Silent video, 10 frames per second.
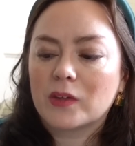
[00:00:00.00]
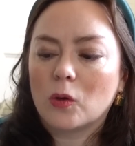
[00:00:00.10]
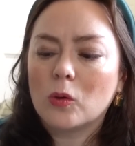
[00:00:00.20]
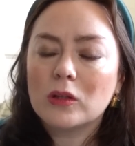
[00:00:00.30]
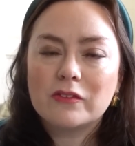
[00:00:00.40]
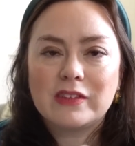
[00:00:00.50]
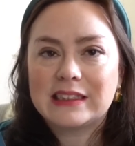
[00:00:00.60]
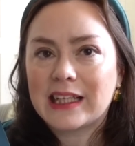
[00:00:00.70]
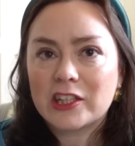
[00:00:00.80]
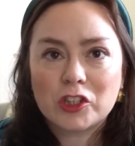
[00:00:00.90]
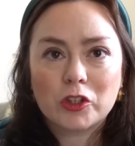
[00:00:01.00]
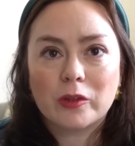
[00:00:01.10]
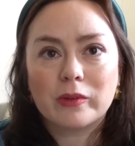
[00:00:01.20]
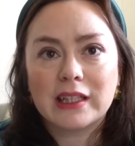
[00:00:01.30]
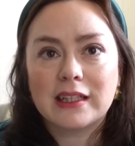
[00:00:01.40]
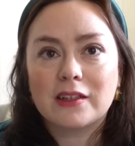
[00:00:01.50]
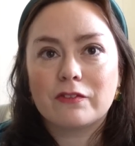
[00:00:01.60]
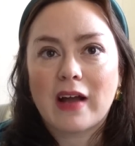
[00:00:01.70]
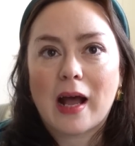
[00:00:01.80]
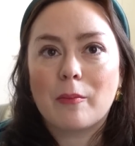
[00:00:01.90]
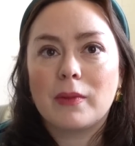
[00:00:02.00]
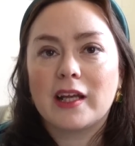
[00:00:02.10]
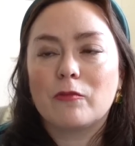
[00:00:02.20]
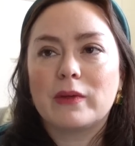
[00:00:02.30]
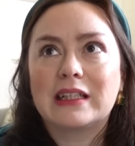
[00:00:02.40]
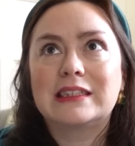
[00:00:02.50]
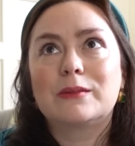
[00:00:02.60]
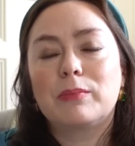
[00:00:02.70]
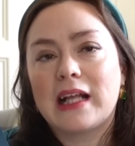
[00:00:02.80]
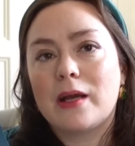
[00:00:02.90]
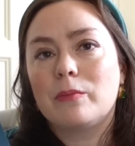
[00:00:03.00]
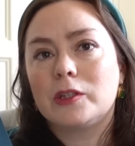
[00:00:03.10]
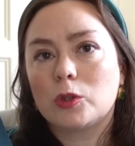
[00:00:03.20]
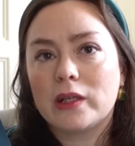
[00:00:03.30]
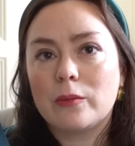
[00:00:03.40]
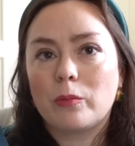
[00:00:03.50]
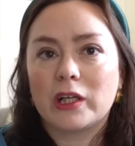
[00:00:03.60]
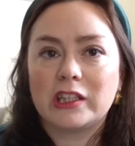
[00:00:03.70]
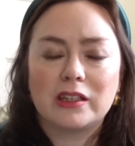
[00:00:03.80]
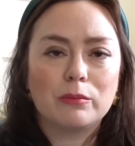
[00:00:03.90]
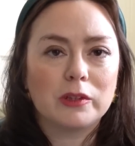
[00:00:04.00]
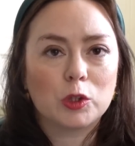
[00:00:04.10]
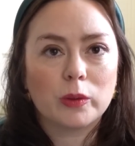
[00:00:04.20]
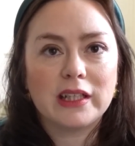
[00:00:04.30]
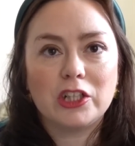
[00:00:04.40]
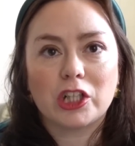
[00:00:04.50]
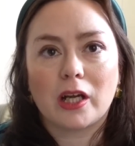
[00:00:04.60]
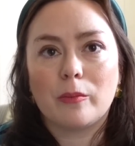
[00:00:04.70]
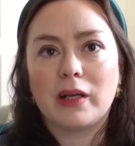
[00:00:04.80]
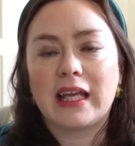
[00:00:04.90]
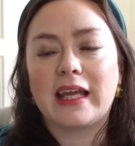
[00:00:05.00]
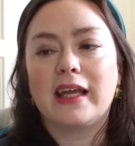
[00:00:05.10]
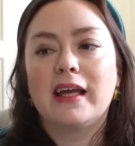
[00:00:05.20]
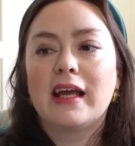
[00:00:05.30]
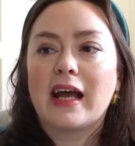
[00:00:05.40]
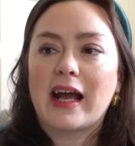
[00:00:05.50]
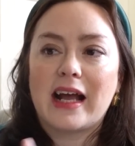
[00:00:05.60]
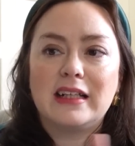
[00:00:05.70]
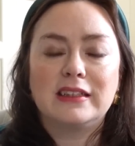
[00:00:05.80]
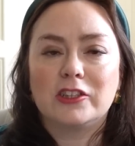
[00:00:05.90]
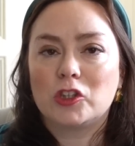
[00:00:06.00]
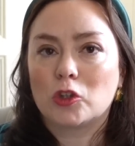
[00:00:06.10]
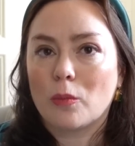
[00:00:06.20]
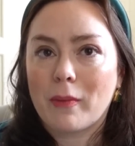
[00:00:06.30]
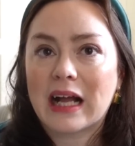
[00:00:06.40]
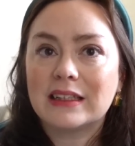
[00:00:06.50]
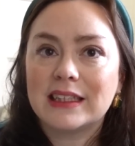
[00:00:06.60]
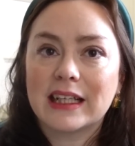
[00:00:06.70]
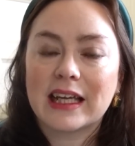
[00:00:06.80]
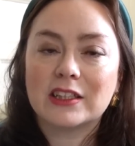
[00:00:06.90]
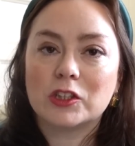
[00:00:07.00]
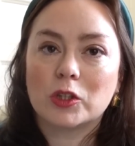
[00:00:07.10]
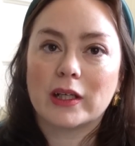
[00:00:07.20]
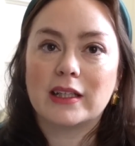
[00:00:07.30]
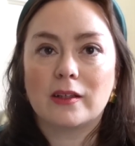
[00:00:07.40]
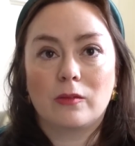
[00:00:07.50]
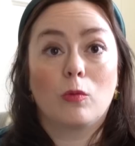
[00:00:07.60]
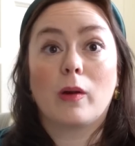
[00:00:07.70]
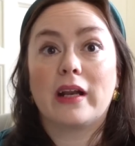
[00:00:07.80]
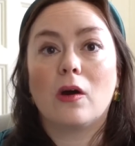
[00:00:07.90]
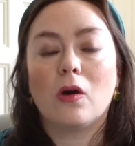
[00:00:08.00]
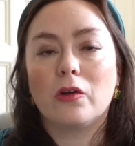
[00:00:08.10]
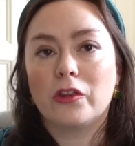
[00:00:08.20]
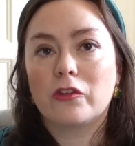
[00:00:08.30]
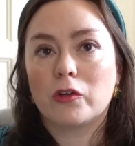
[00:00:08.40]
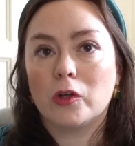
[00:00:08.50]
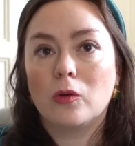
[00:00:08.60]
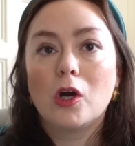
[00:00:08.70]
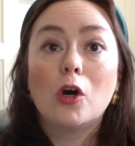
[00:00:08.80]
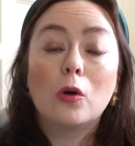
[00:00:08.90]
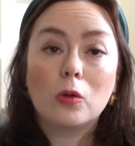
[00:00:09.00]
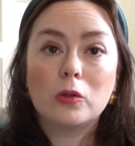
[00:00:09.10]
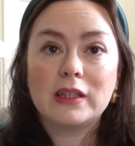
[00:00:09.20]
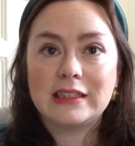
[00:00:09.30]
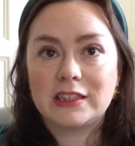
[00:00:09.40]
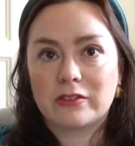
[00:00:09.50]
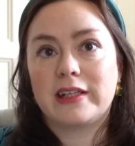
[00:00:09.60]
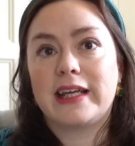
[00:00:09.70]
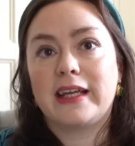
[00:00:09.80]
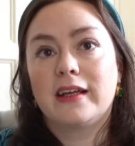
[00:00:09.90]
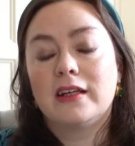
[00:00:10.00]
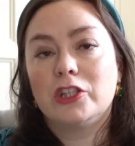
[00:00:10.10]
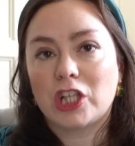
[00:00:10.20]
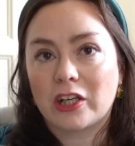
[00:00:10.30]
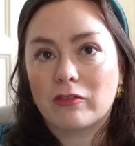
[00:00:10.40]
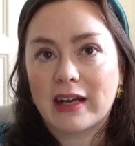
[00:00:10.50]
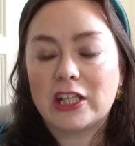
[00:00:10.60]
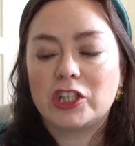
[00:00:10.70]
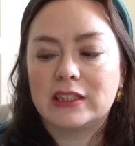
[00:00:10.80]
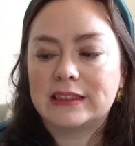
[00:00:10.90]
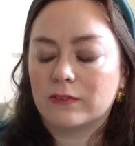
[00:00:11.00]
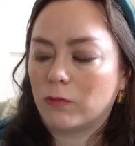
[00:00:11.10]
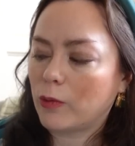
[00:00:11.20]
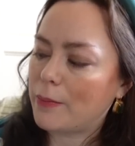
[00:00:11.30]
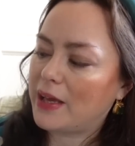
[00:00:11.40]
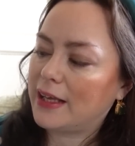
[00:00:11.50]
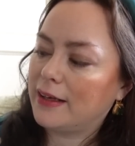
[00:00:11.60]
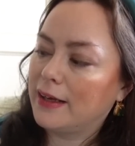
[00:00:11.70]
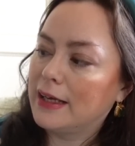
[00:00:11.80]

all of this history within the family of being split between Britain, between Germany, and the traumatic history that went on through all these three generations of women.